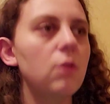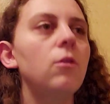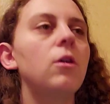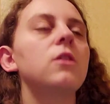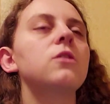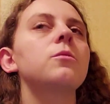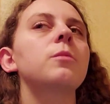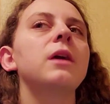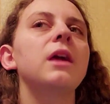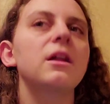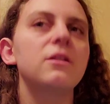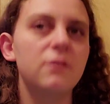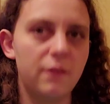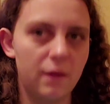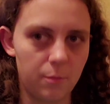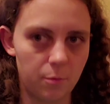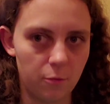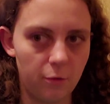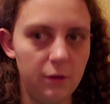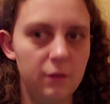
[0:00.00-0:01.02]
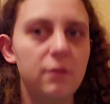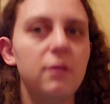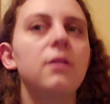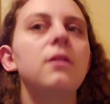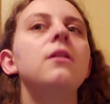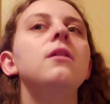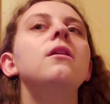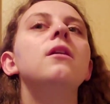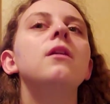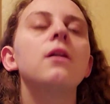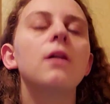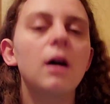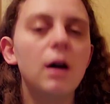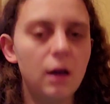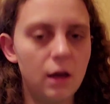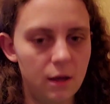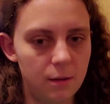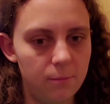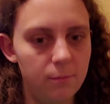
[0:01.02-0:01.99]
once we get to that point.
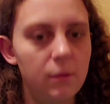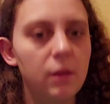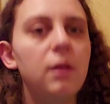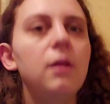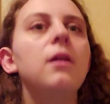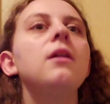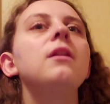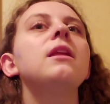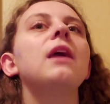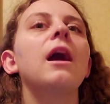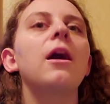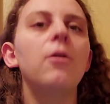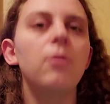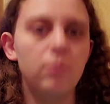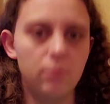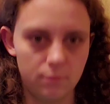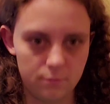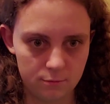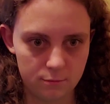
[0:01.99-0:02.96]
Now,